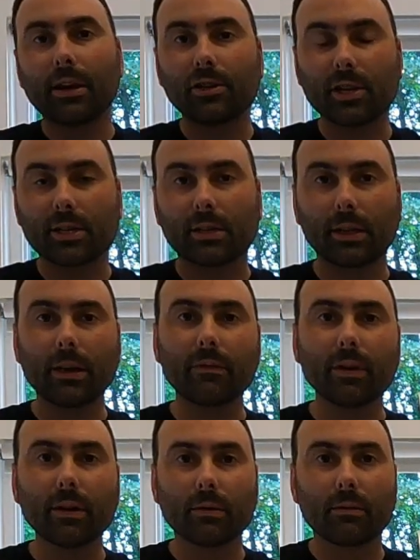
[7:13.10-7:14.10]
and just
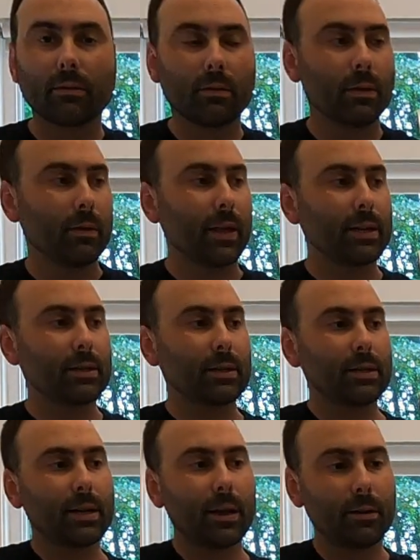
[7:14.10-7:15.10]
leave it. That's the
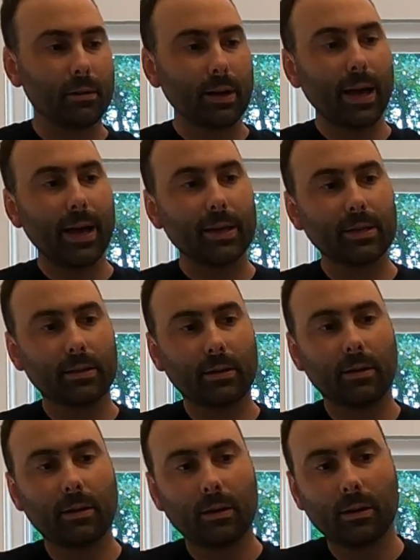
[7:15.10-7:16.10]
standard gas
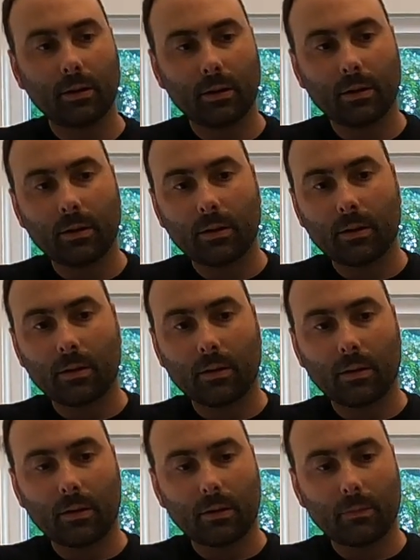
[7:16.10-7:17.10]

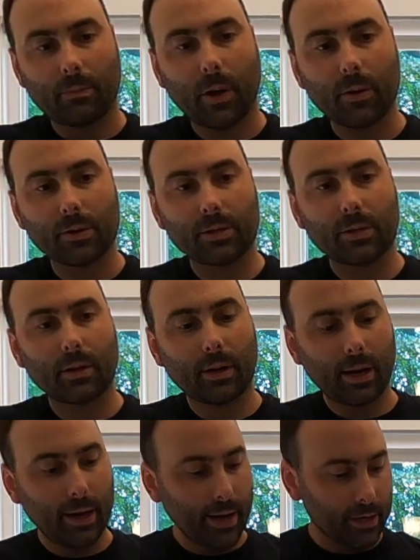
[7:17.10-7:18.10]

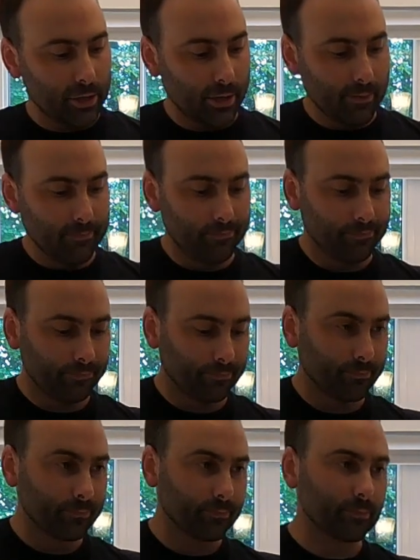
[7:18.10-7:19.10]
post connection.
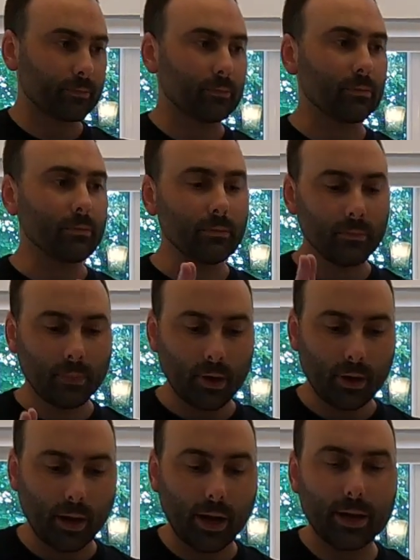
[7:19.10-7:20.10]

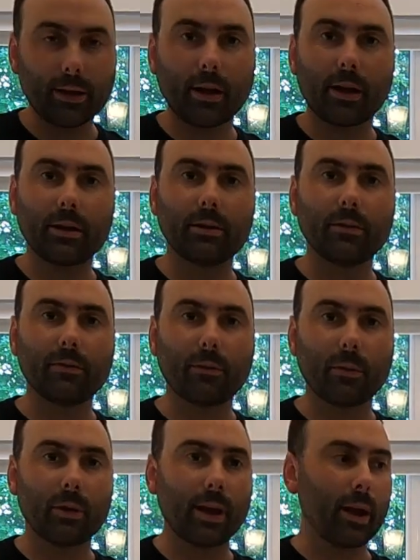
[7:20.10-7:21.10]
I do
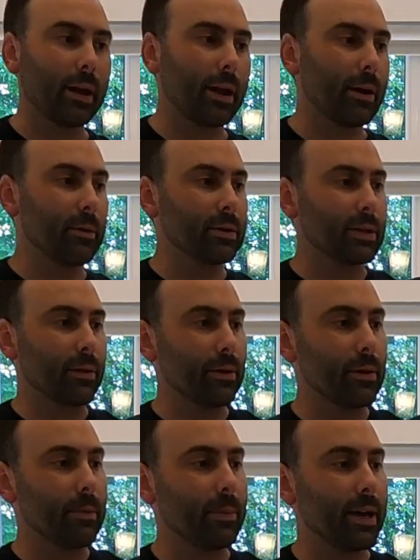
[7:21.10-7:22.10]
48 hours at
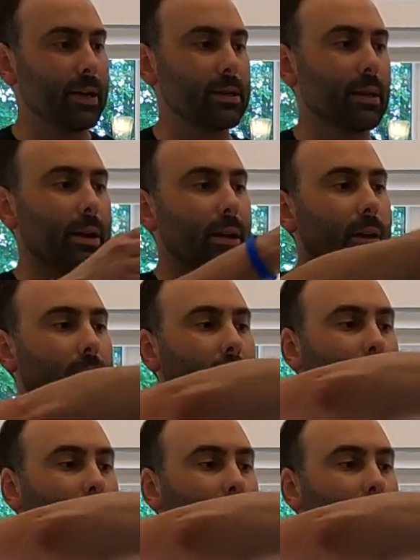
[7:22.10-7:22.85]
30 psi,